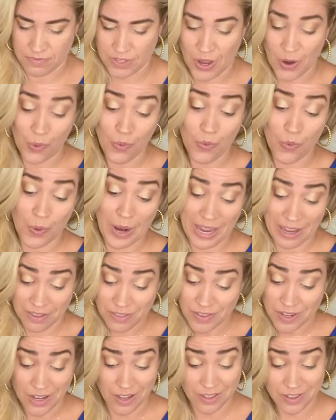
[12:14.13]
Oh,
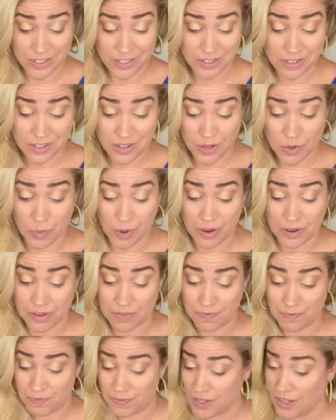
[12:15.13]
Anthony, this is a good one.
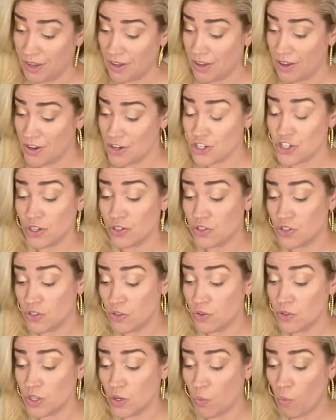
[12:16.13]
Should
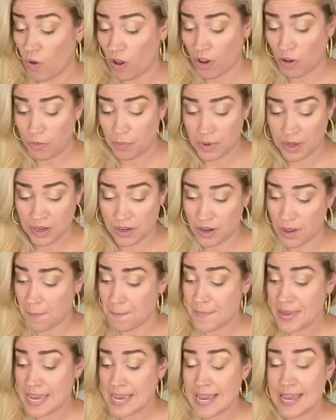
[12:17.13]
Susan Waldman
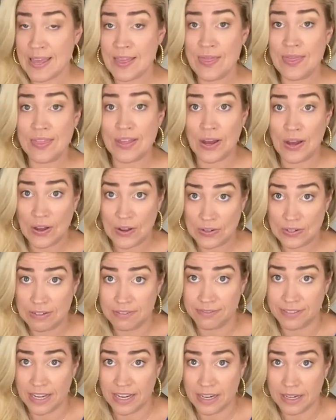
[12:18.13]
be in the Hall
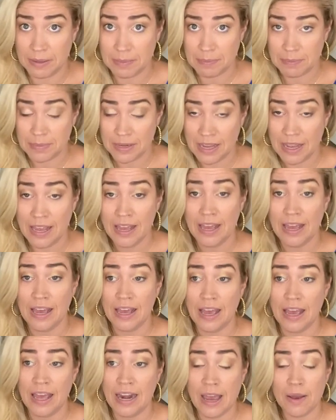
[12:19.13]
of Fame?
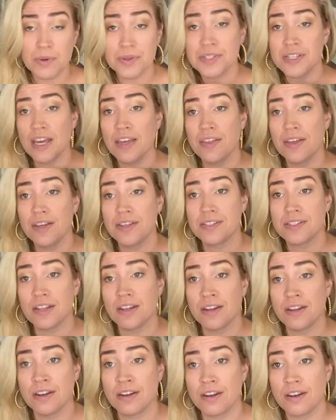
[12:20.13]
And I will say this
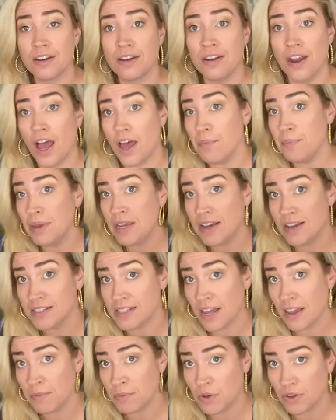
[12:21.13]
not
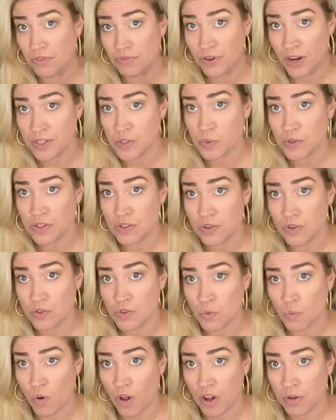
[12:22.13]
because I am good friends with
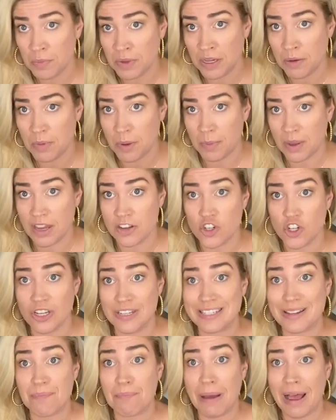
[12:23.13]
Susan Waldman, but because she
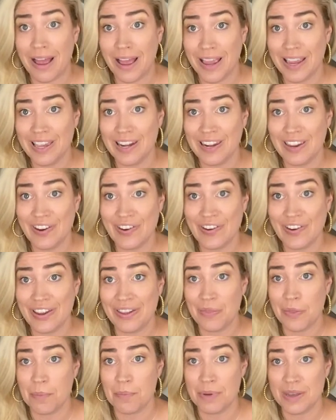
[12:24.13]
is a pioneer
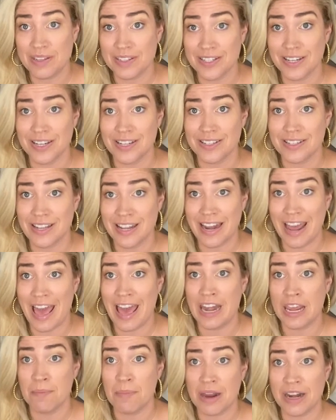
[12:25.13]
in the business, and
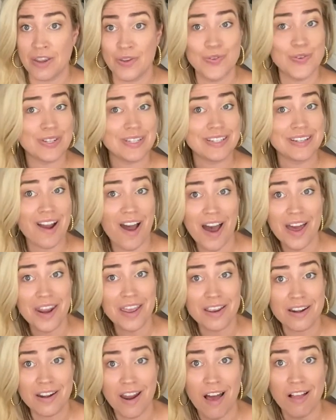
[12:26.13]
anybody who does not
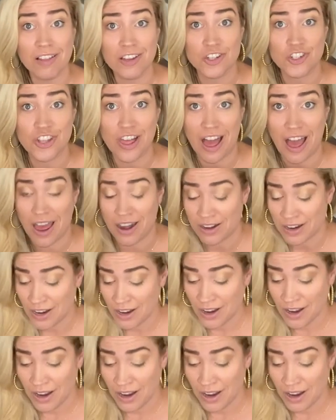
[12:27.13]
acknowledge that,